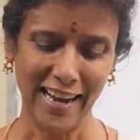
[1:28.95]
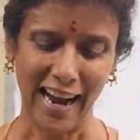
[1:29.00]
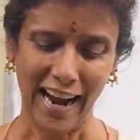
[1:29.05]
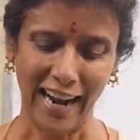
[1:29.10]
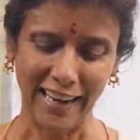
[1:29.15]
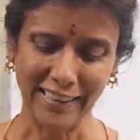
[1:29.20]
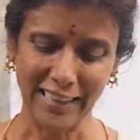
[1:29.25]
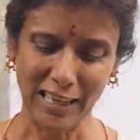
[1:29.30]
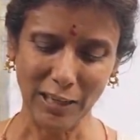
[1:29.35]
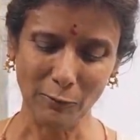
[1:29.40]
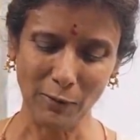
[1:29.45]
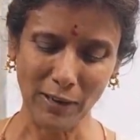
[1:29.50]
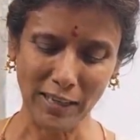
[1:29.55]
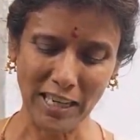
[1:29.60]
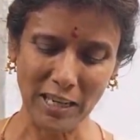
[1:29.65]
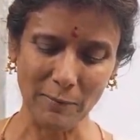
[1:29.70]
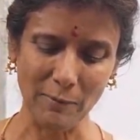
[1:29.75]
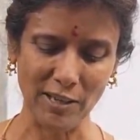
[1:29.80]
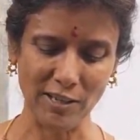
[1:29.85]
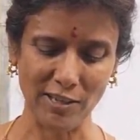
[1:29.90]
And they'll
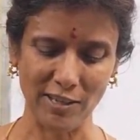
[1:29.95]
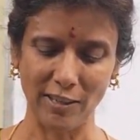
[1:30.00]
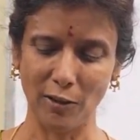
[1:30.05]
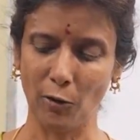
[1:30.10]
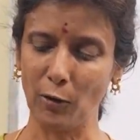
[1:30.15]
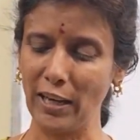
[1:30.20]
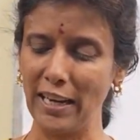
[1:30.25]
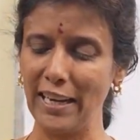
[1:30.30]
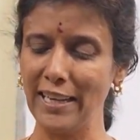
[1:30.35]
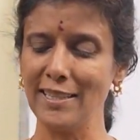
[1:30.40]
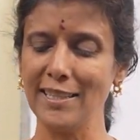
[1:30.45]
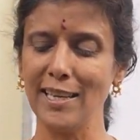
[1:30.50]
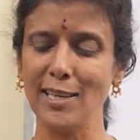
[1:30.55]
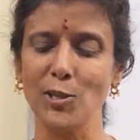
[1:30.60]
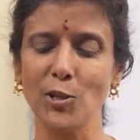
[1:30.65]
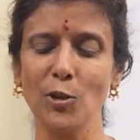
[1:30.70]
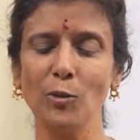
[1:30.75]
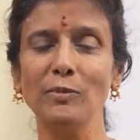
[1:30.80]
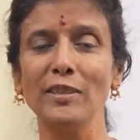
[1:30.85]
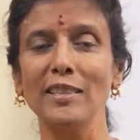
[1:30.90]
quickly measure. Okay, let's
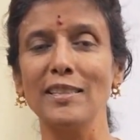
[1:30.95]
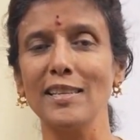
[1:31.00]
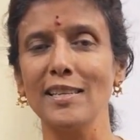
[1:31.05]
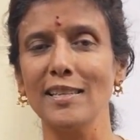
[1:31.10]
assume this